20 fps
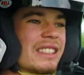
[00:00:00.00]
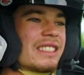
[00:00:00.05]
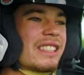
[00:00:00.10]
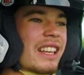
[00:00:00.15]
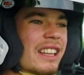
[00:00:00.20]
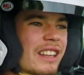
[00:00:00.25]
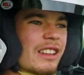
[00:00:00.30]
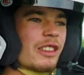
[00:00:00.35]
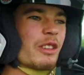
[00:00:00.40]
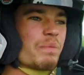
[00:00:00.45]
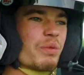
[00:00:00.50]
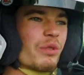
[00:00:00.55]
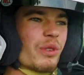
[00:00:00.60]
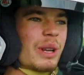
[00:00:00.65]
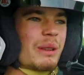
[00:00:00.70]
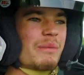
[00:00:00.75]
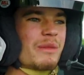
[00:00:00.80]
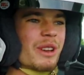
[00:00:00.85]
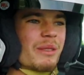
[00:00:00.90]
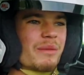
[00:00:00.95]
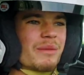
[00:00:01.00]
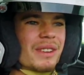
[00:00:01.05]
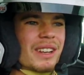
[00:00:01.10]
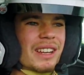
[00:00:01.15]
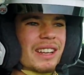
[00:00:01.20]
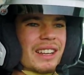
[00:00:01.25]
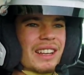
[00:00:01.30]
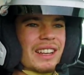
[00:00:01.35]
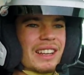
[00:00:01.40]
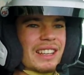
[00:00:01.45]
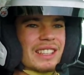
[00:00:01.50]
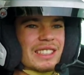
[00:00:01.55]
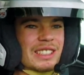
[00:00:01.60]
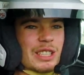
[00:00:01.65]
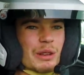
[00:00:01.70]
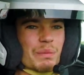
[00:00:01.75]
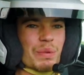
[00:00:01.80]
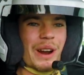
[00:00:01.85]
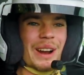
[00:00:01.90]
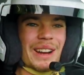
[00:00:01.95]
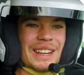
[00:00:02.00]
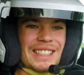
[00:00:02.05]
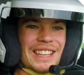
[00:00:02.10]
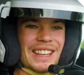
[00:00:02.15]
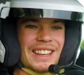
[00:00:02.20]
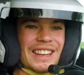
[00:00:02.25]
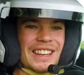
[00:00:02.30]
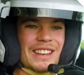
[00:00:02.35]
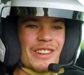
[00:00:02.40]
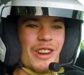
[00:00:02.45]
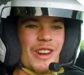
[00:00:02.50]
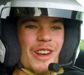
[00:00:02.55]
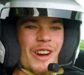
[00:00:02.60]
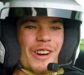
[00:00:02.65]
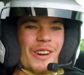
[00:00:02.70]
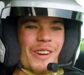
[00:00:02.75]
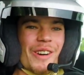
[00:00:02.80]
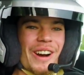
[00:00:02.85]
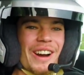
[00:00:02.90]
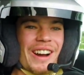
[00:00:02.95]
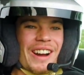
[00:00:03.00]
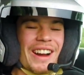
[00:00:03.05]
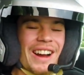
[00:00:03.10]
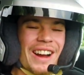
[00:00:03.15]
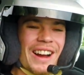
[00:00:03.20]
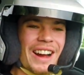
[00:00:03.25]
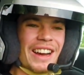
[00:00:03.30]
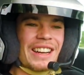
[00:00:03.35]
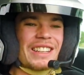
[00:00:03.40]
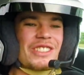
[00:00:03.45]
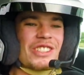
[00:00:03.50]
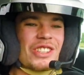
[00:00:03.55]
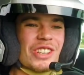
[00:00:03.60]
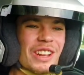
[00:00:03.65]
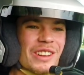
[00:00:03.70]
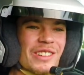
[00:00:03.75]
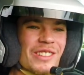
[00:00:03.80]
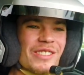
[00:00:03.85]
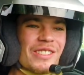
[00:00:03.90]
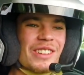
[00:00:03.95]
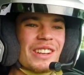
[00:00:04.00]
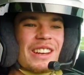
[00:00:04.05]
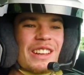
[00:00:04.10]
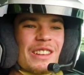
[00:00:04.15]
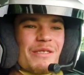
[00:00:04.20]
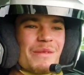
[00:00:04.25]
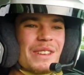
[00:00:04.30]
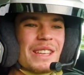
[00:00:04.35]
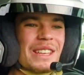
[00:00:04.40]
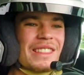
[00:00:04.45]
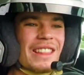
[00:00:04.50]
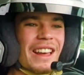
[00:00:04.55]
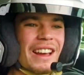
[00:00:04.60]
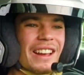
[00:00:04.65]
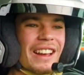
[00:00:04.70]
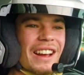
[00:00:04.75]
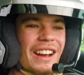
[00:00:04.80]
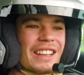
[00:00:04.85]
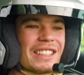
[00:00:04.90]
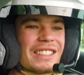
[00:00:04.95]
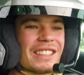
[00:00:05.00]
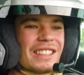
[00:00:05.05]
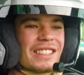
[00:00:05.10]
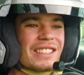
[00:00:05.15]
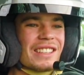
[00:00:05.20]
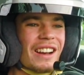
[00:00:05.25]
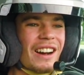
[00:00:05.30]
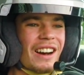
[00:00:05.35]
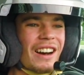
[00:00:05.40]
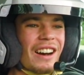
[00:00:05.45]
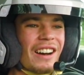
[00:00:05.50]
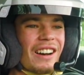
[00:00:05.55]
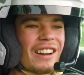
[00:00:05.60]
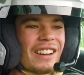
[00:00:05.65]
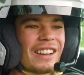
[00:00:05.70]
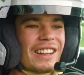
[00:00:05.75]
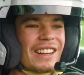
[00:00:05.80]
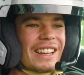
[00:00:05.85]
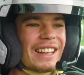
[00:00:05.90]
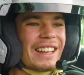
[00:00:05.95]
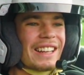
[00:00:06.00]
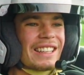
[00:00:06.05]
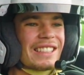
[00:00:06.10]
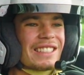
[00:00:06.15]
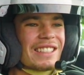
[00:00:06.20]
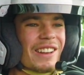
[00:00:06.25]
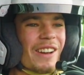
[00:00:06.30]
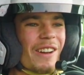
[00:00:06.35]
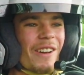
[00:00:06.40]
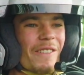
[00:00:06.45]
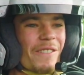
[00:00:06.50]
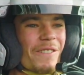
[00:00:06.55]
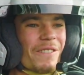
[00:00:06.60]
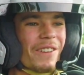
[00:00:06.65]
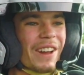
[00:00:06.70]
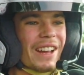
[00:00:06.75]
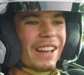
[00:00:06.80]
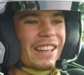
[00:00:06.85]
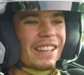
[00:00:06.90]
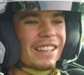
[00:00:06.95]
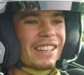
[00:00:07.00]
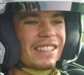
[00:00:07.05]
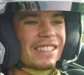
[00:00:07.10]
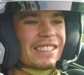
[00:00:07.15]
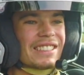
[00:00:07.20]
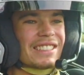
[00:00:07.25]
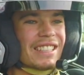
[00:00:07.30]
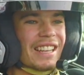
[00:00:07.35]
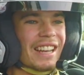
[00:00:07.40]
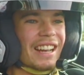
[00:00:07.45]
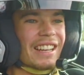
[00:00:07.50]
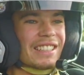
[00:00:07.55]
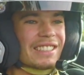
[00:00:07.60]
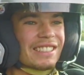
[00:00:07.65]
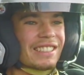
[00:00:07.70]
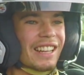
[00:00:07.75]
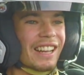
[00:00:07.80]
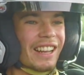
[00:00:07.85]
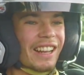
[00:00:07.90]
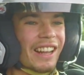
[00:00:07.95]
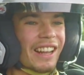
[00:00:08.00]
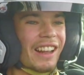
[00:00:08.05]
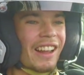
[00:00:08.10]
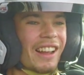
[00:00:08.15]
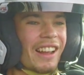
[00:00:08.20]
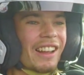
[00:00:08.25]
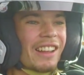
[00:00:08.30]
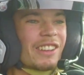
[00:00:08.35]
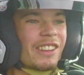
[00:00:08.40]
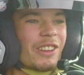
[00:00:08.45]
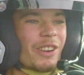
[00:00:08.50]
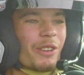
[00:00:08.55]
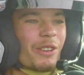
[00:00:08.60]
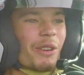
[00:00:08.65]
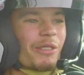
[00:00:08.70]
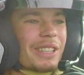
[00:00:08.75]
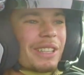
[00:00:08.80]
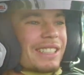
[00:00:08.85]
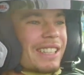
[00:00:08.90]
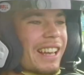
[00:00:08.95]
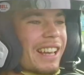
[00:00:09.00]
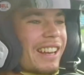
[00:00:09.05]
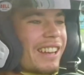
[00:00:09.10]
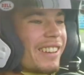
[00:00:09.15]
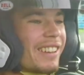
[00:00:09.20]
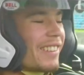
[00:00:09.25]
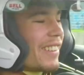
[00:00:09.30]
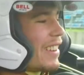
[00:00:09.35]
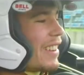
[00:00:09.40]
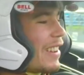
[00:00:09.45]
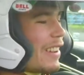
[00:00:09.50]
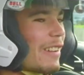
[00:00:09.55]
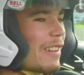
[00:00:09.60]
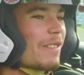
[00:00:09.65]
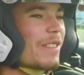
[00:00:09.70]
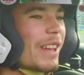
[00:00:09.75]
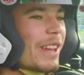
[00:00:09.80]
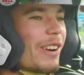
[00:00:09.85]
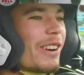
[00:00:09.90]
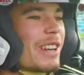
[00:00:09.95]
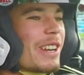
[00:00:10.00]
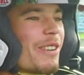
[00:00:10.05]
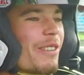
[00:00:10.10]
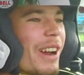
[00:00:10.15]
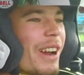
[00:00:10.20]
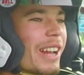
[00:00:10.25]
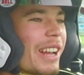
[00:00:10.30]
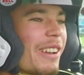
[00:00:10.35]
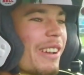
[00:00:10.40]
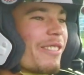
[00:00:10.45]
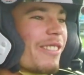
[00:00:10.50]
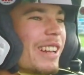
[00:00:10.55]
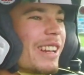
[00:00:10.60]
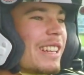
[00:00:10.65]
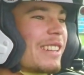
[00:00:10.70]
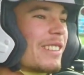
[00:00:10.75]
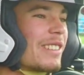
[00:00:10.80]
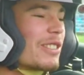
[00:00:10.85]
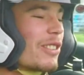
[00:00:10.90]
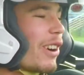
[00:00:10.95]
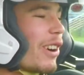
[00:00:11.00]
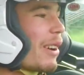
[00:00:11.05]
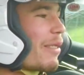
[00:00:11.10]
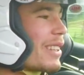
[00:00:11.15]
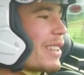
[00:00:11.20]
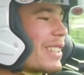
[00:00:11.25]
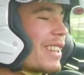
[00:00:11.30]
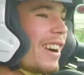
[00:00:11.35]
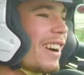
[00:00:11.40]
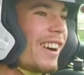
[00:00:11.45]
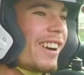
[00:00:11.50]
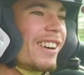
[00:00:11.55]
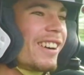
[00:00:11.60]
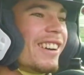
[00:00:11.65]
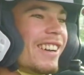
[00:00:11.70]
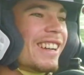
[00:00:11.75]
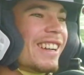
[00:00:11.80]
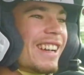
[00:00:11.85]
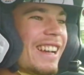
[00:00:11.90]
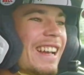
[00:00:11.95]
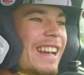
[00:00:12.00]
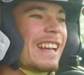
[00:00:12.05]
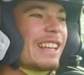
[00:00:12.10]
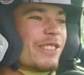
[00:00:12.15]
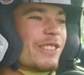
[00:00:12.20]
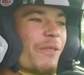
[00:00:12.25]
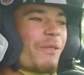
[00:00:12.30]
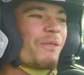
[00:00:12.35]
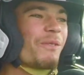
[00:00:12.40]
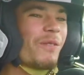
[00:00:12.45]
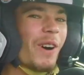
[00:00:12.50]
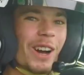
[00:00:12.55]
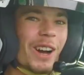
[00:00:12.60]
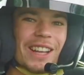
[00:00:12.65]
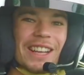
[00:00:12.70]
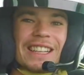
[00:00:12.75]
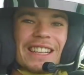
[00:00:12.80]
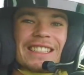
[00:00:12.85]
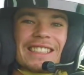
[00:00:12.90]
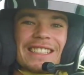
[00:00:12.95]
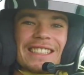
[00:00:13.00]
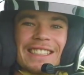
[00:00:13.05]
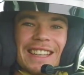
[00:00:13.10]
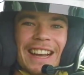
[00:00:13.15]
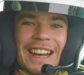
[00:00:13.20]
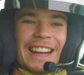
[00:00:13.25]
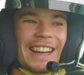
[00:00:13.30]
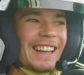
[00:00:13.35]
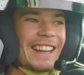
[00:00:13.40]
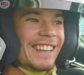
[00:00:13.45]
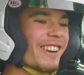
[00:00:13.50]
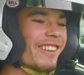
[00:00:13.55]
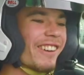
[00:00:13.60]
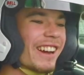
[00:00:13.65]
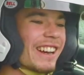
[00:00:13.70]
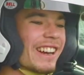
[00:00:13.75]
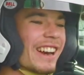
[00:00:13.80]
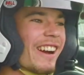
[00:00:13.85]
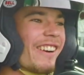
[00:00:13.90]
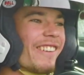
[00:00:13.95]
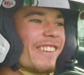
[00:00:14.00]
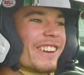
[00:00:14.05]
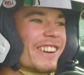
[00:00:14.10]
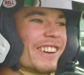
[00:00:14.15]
say that the premium is surprisingly low. I genuinely mean that, guys. This car is fantastic. You know what we said? The only way I can really describe this car is f***ing sick. Right now we're